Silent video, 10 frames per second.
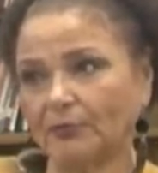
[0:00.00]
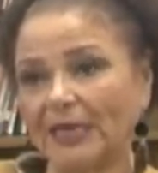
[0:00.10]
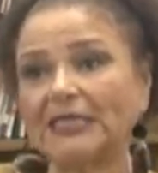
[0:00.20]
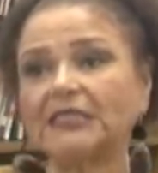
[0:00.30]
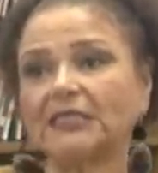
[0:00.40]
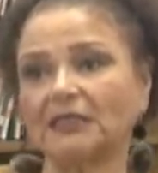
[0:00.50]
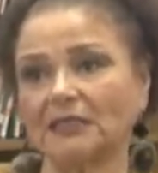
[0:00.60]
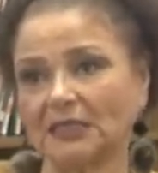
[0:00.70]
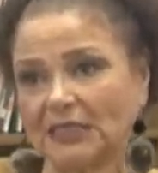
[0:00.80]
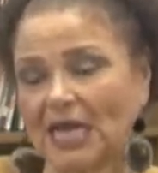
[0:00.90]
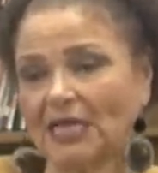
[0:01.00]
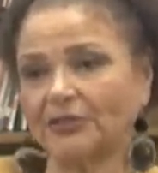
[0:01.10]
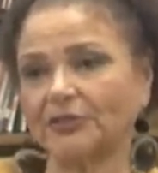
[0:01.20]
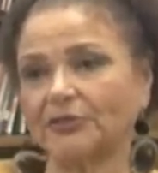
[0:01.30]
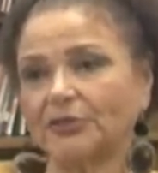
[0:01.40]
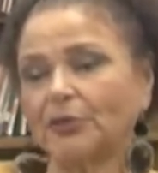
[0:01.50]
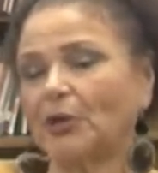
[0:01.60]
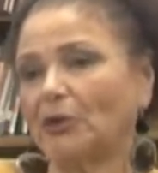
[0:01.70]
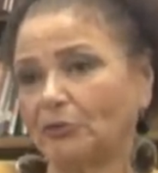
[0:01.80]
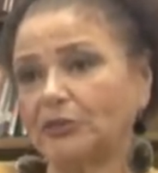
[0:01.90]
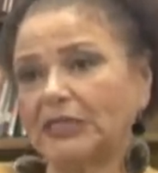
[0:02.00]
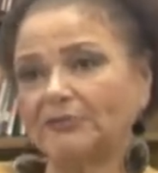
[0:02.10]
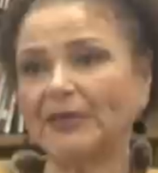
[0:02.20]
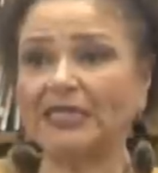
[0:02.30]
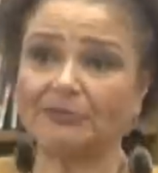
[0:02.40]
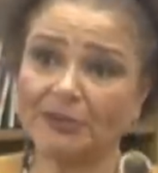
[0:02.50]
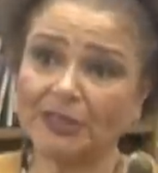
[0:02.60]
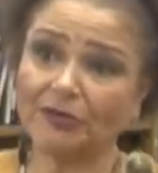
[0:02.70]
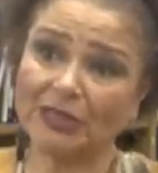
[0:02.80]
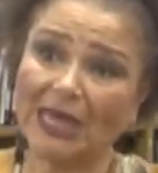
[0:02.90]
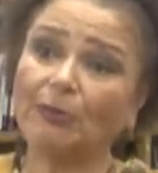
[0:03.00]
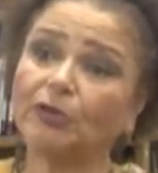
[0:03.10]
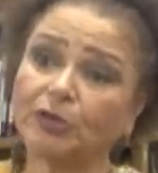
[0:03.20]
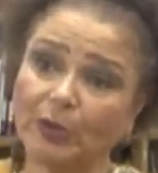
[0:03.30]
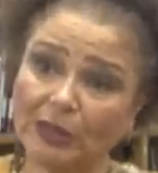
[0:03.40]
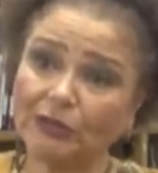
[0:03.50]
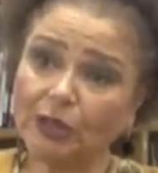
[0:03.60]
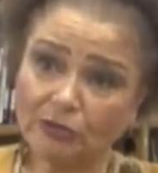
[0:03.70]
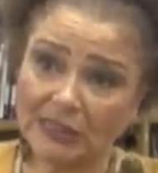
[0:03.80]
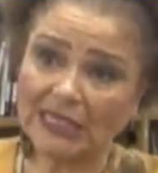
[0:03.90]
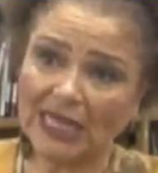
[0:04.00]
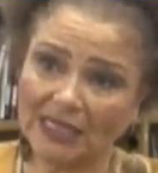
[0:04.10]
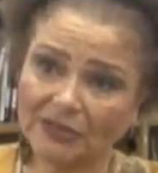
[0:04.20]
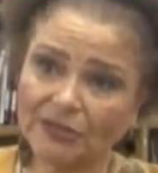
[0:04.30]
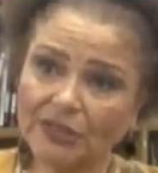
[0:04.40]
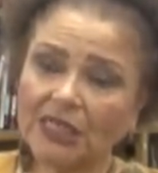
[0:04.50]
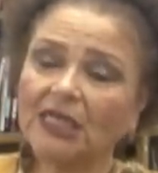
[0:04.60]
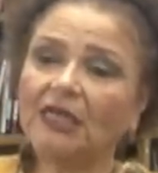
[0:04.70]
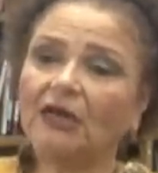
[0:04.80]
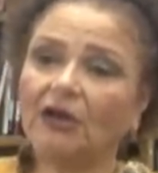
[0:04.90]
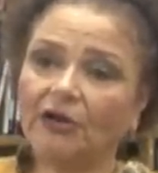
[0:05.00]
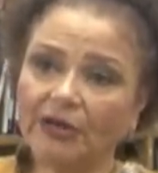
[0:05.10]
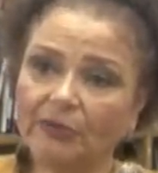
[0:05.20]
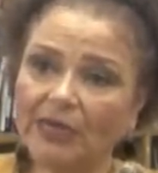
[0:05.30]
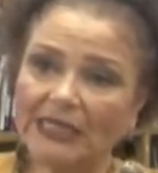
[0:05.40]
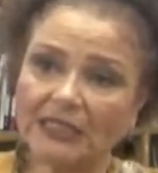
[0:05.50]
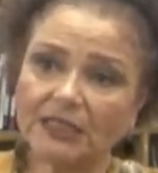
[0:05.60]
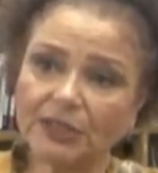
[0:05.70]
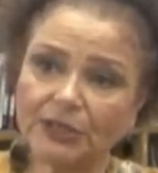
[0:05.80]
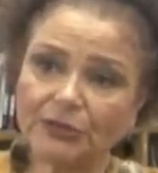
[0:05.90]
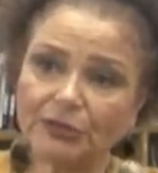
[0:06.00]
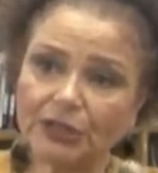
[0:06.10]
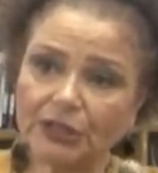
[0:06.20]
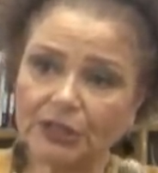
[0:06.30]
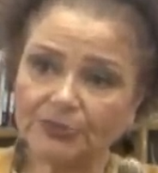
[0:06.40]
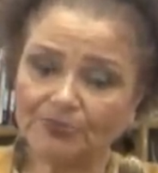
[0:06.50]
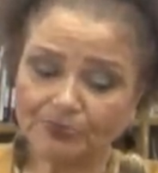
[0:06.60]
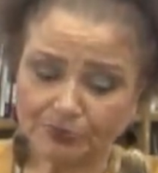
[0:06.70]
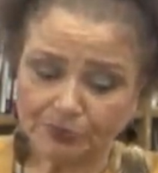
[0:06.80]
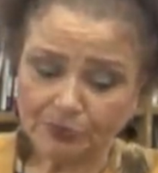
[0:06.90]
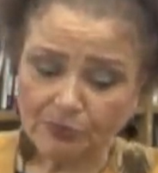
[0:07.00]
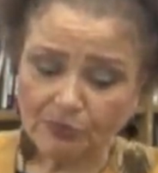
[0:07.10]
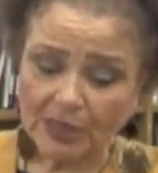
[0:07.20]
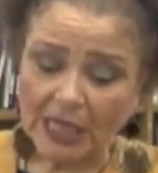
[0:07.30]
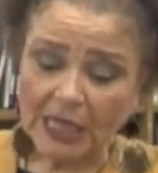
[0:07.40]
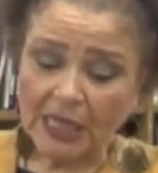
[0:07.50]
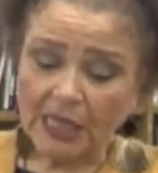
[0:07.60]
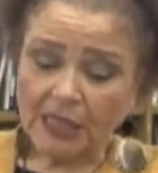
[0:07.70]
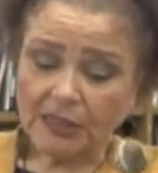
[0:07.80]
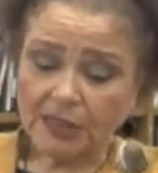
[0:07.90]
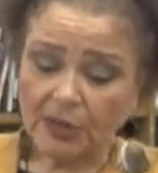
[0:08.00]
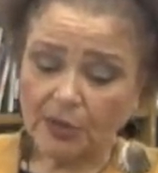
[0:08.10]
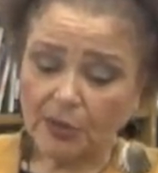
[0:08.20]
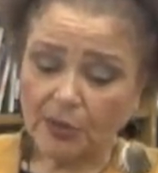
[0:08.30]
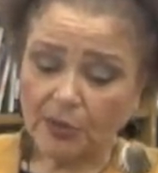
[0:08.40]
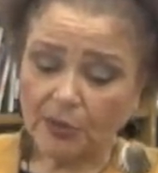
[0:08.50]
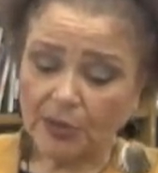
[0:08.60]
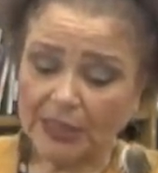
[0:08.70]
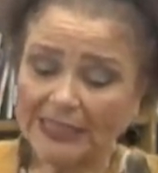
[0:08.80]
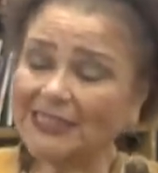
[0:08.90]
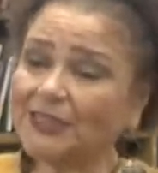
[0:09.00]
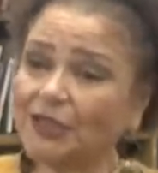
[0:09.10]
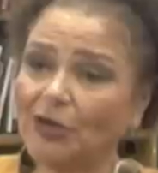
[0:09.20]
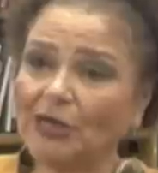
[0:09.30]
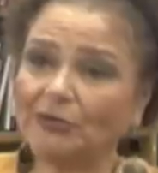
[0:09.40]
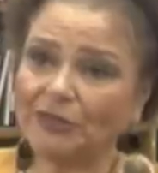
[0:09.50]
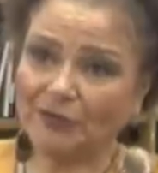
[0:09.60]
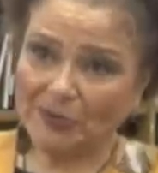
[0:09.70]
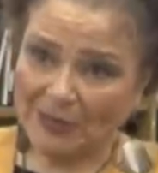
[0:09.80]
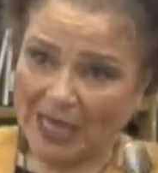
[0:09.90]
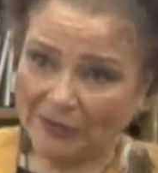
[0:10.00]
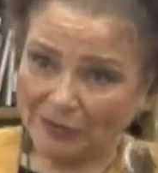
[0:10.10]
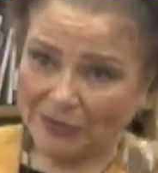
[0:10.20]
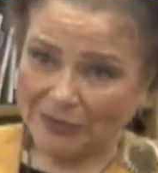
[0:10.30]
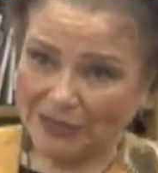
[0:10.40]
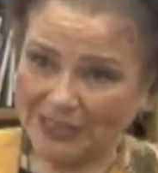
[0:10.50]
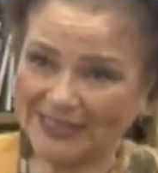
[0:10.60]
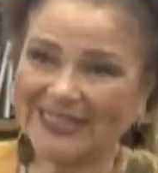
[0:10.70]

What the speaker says: best scholars, or I won't say best, but certainly our most well-known scholars, are at white institutions. So he didn't know I was from Baton Rouge.